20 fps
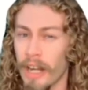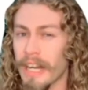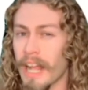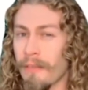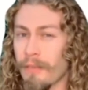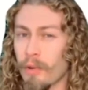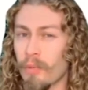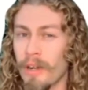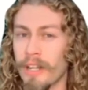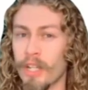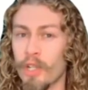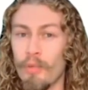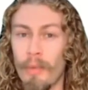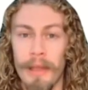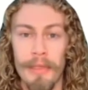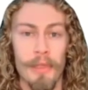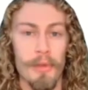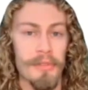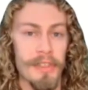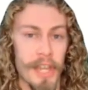everyone who
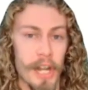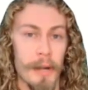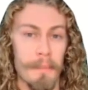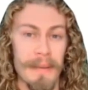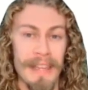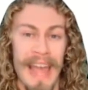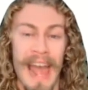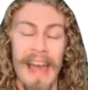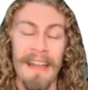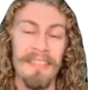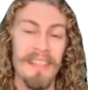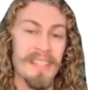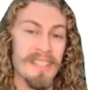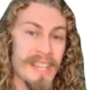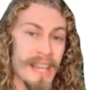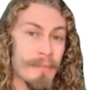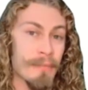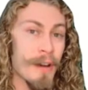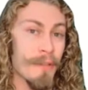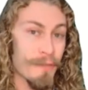went through therapy had the
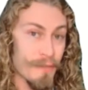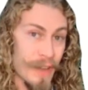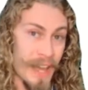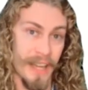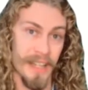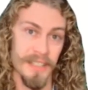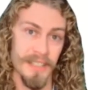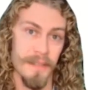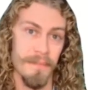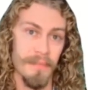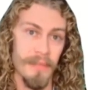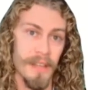same effects.